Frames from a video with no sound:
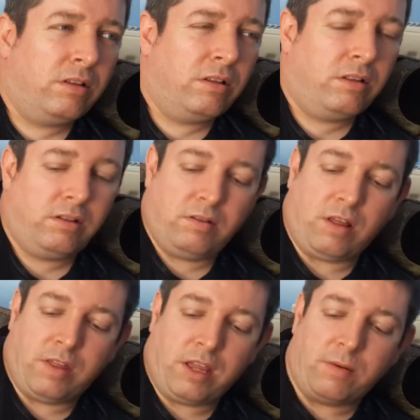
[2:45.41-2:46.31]

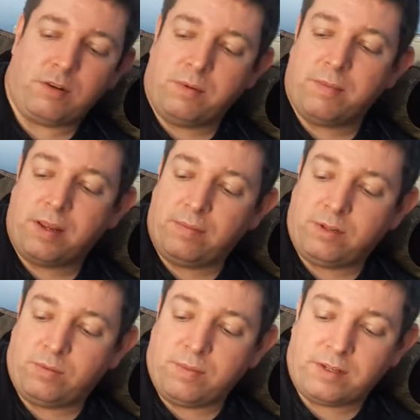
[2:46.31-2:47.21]
I think we might
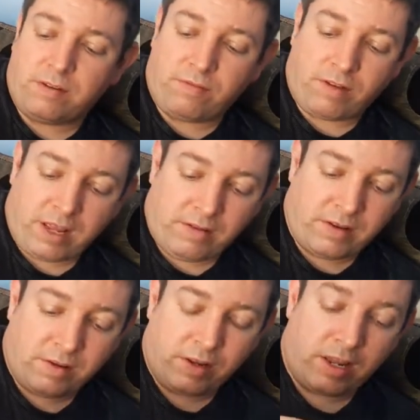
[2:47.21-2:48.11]
just be missing 5
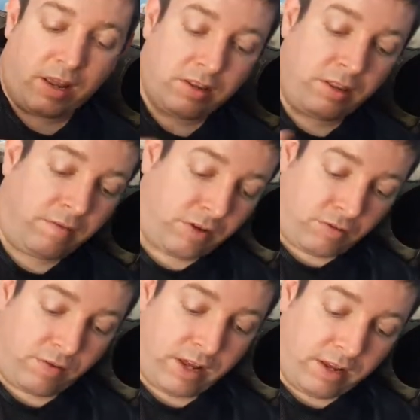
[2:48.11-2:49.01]
now to get to the
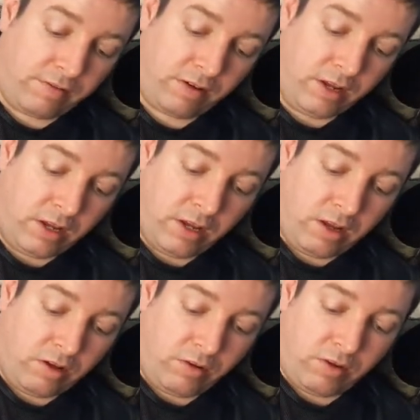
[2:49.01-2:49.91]
first 5
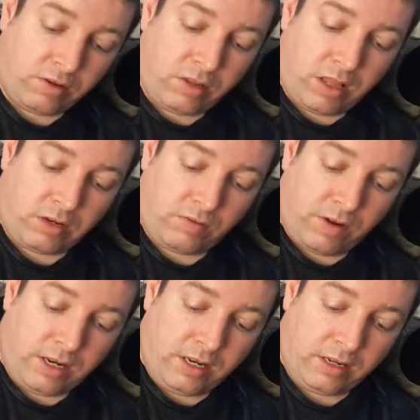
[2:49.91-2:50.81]
on there, so that's
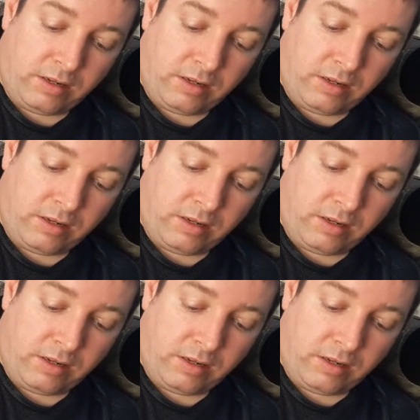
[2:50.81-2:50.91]
fine.